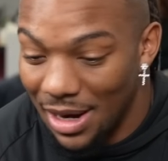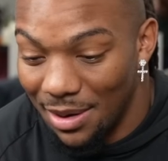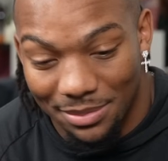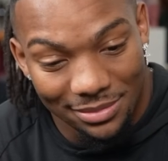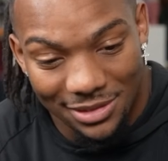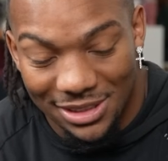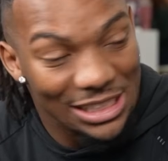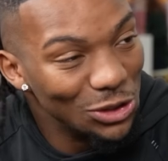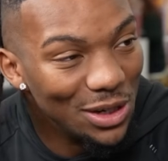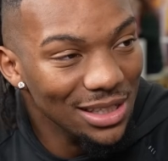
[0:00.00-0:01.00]
I'm just
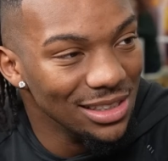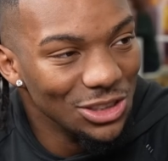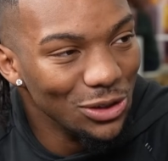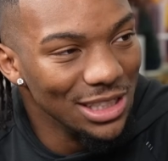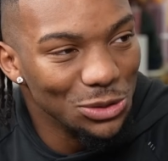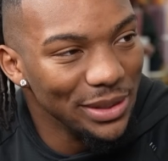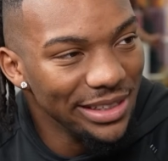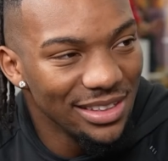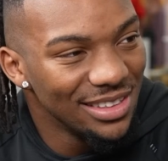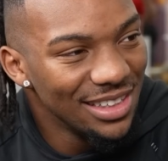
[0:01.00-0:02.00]
enjoying this week.
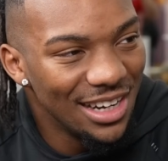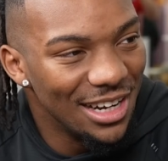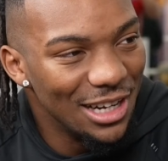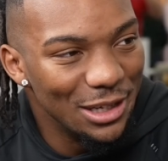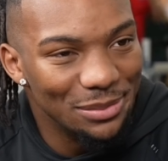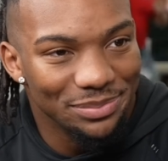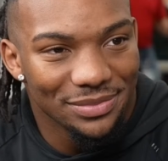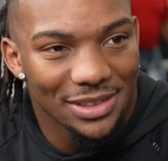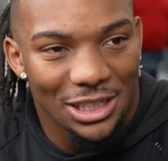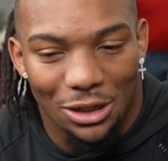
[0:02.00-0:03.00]

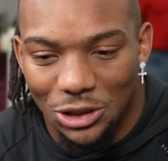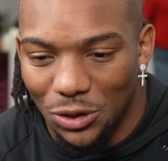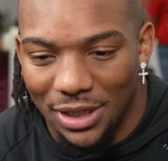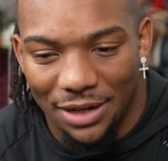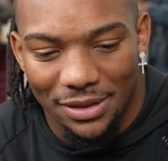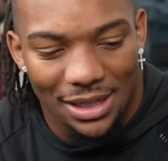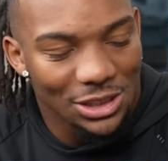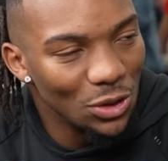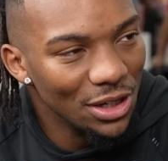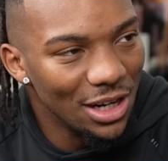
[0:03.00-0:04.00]
You know, enjoying everything that's
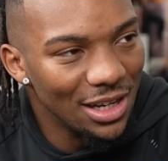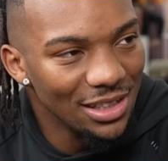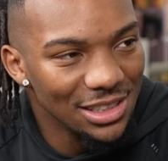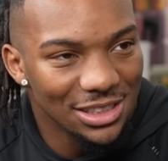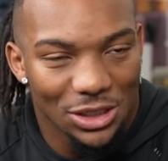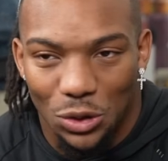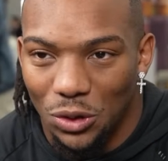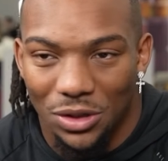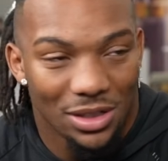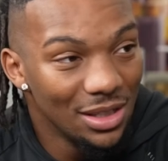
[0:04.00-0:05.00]
going on. This is
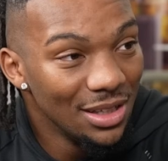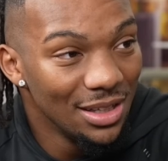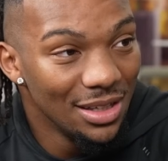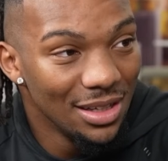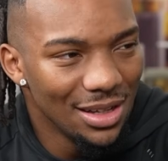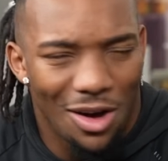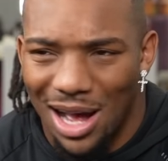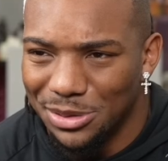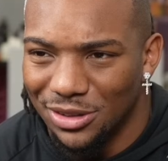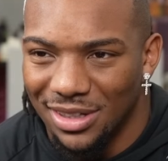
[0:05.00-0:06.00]
actually cool. Enjoying, or are you
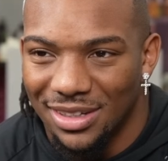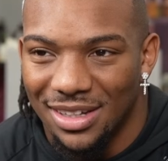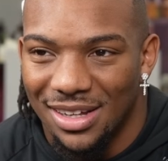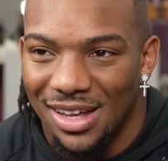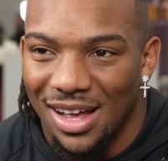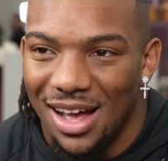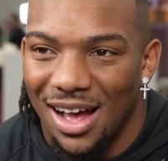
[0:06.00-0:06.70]
exhausted right now?